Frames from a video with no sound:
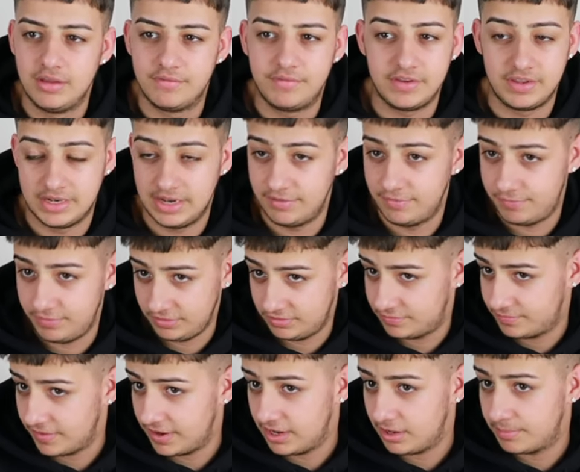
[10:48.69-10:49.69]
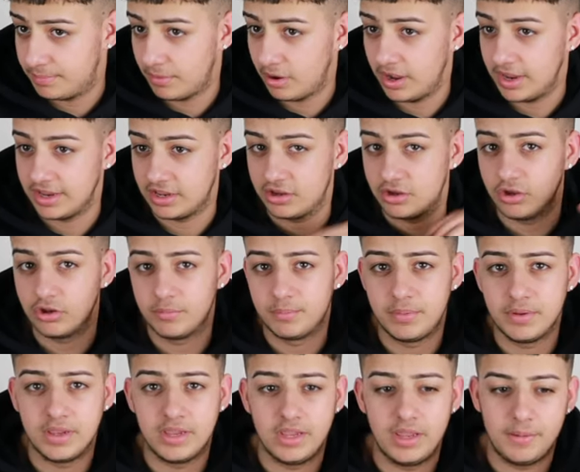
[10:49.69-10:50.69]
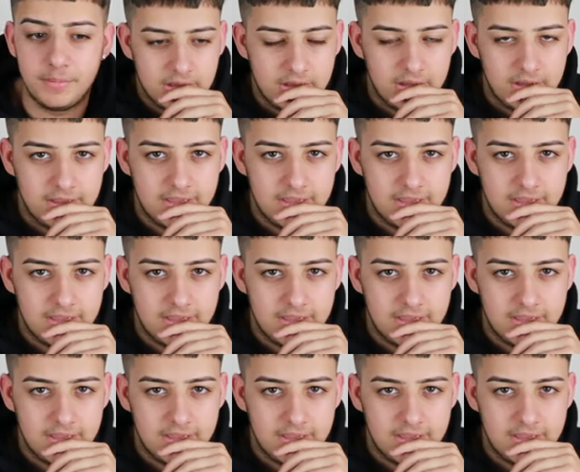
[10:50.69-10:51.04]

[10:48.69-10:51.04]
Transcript: thinking everything's fake, but it could be,